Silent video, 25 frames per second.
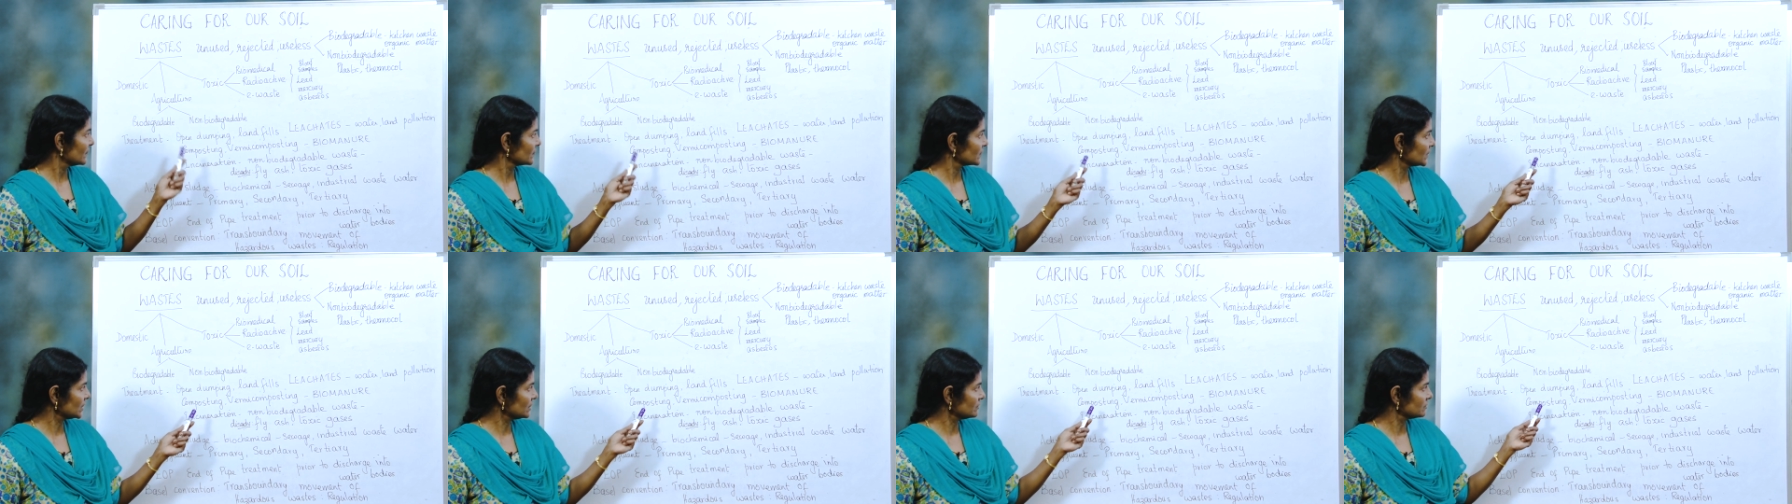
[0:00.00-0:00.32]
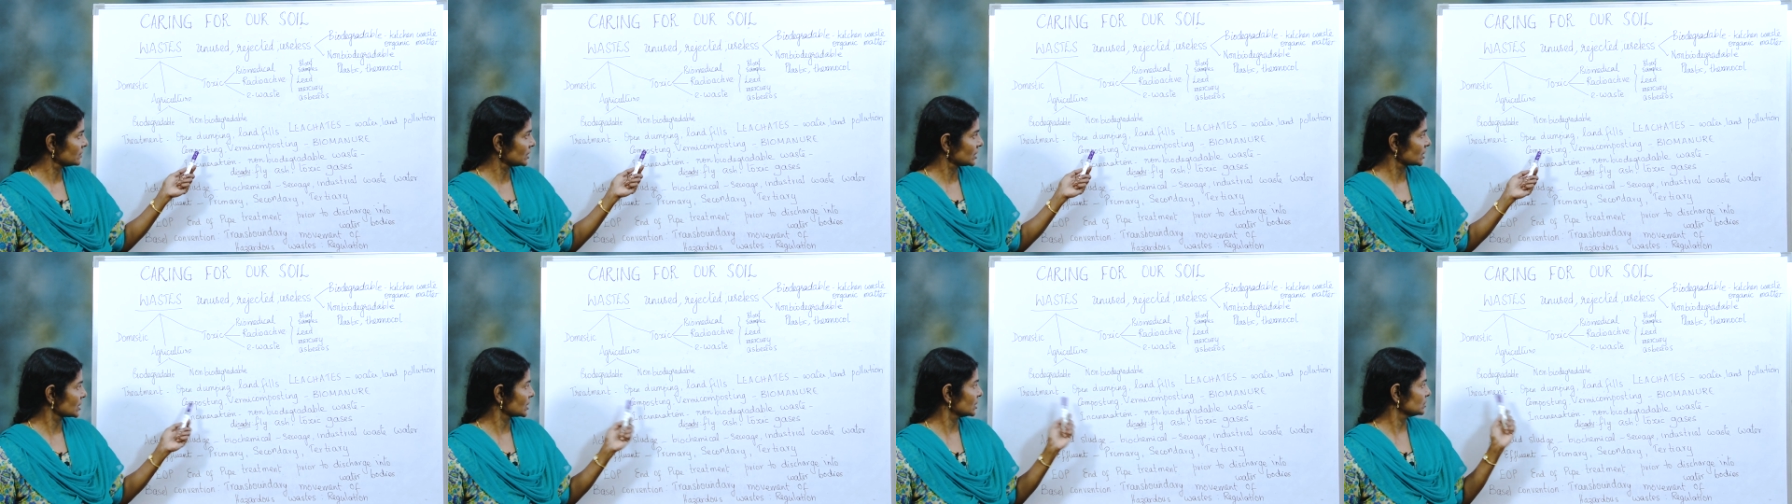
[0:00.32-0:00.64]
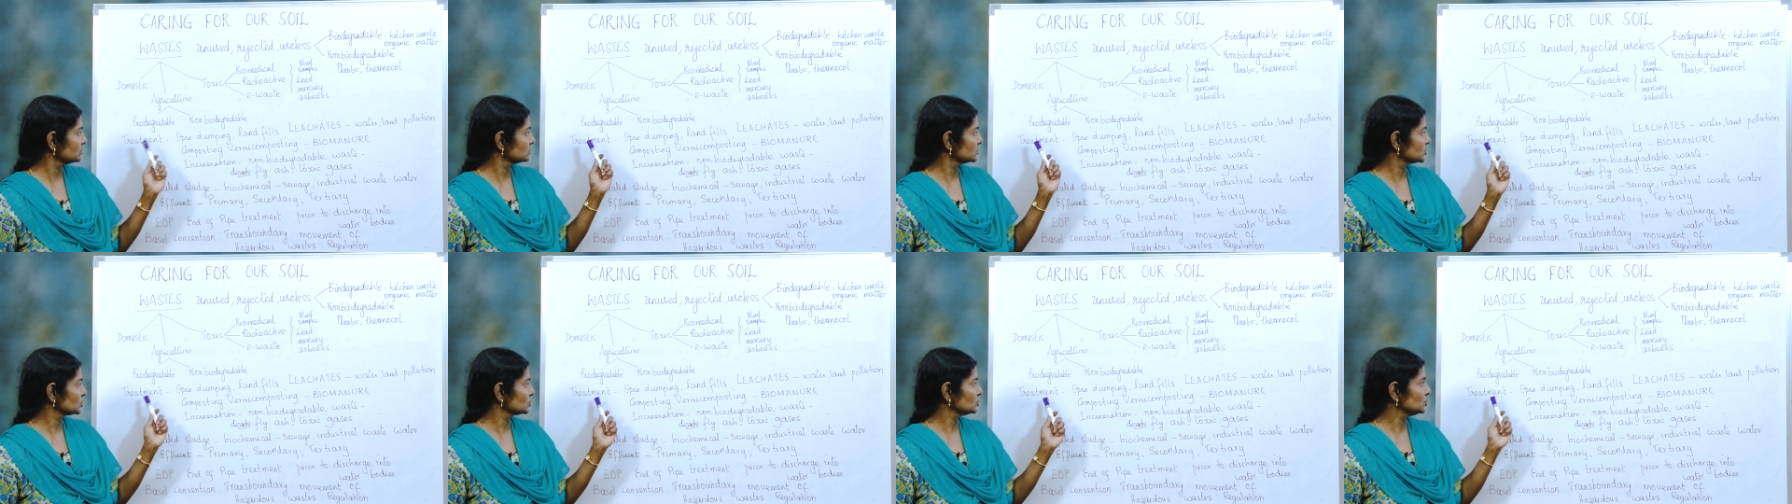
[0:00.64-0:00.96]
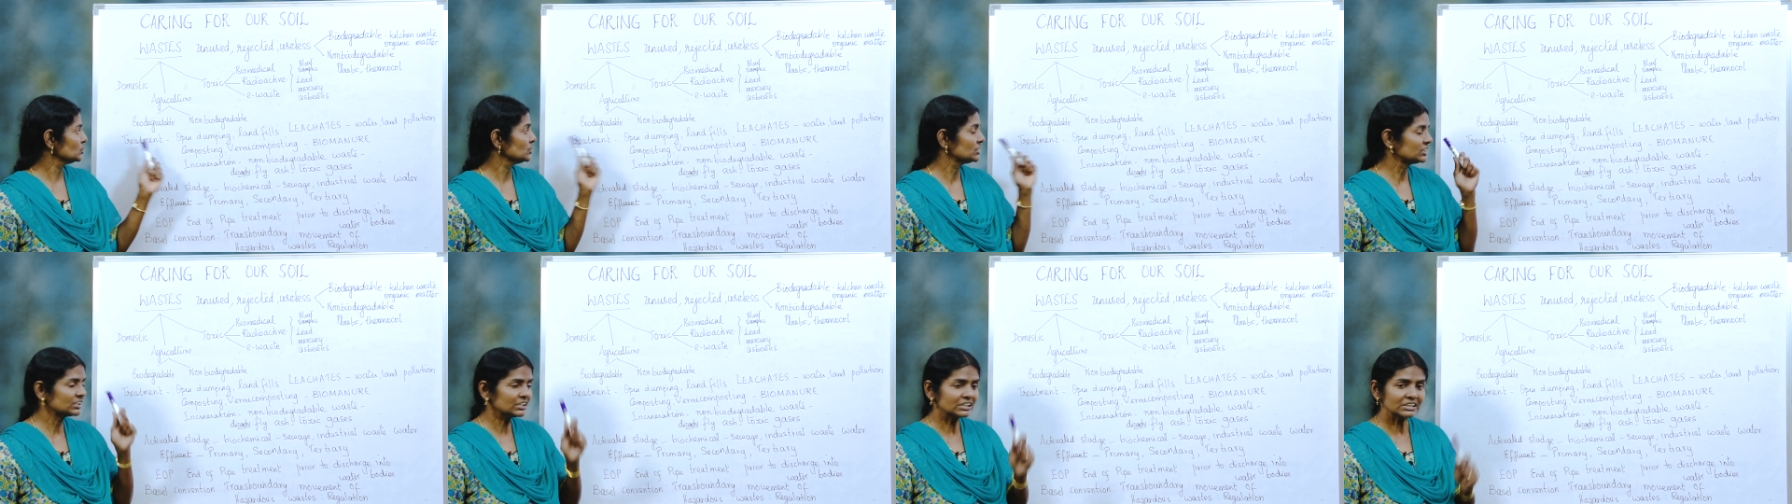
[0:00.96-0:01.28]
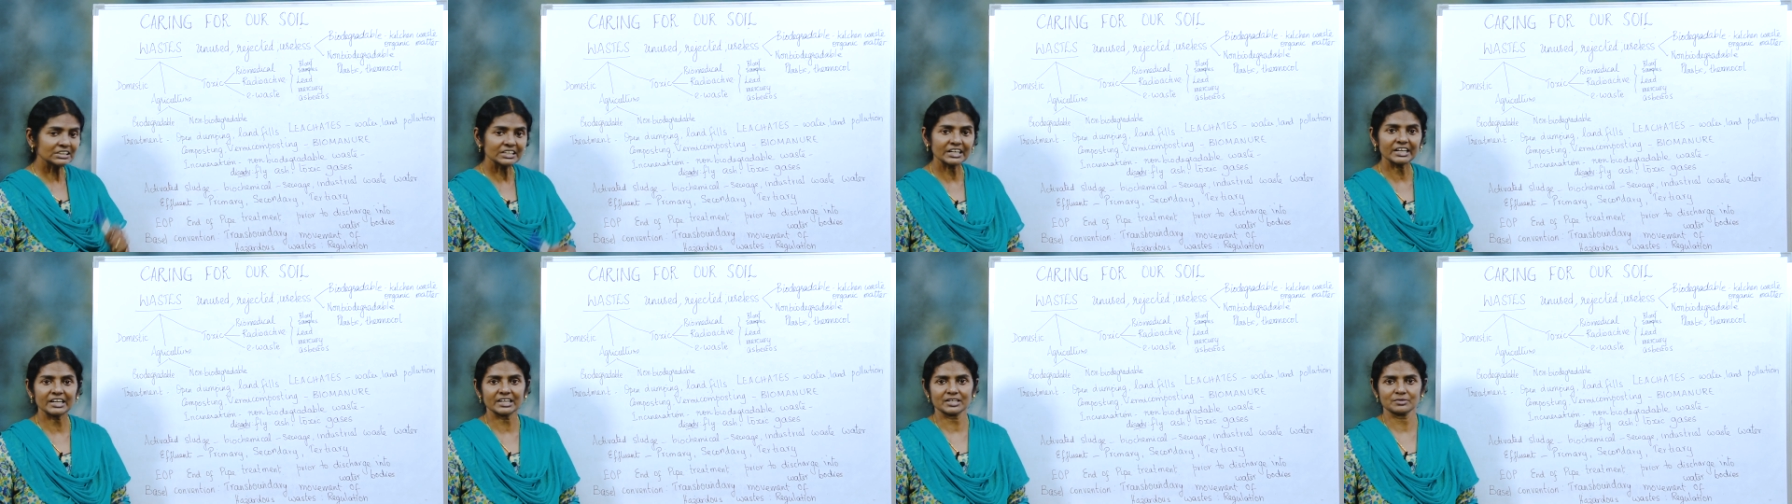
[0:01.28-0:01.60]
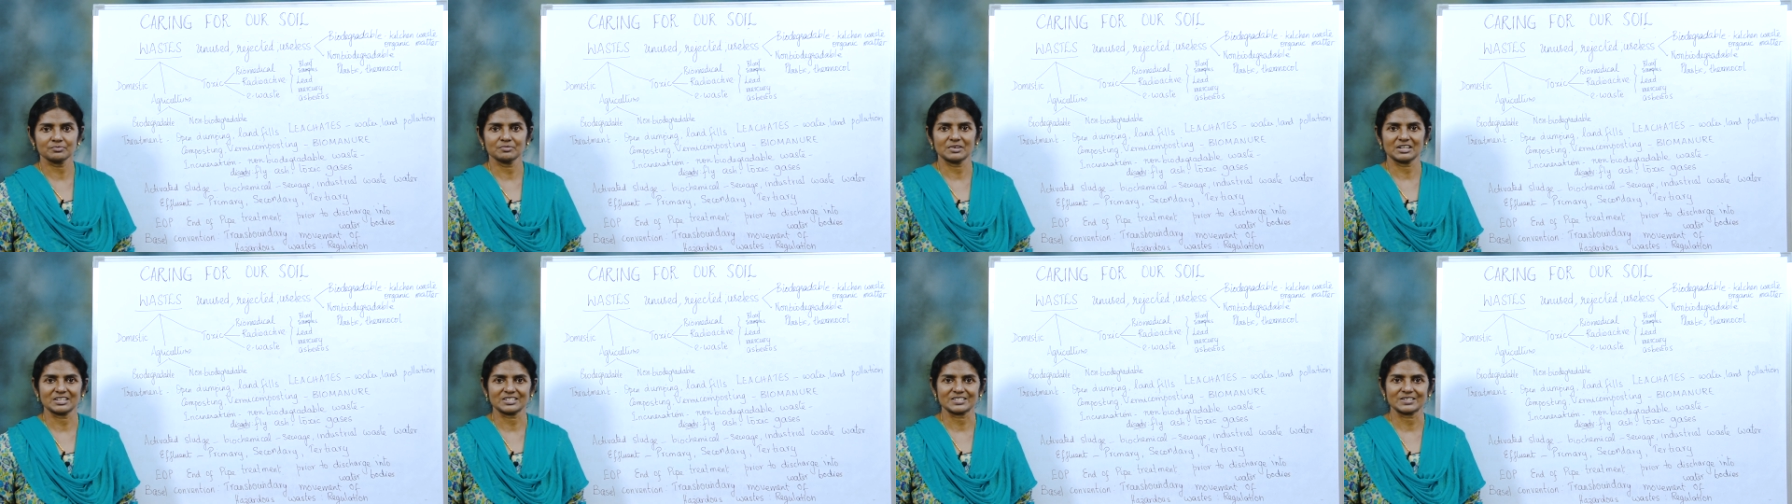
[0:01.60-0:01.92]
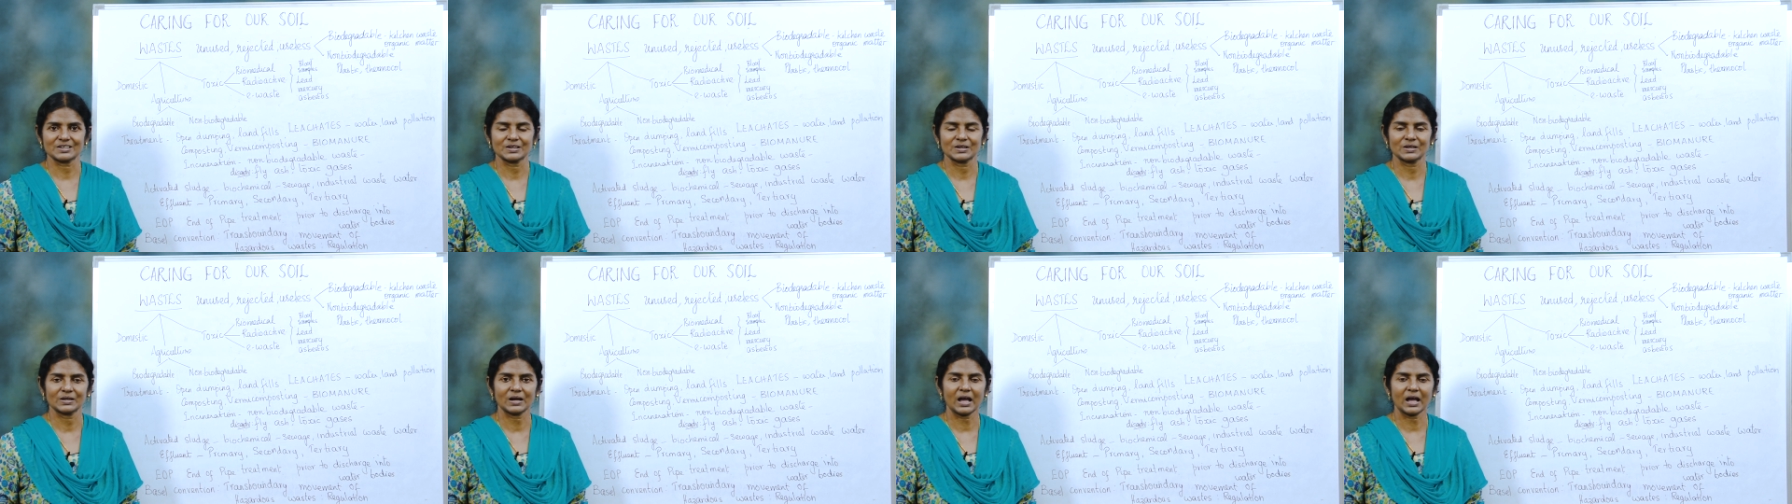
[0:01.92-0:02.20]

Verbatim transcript: Then we come to the treatment.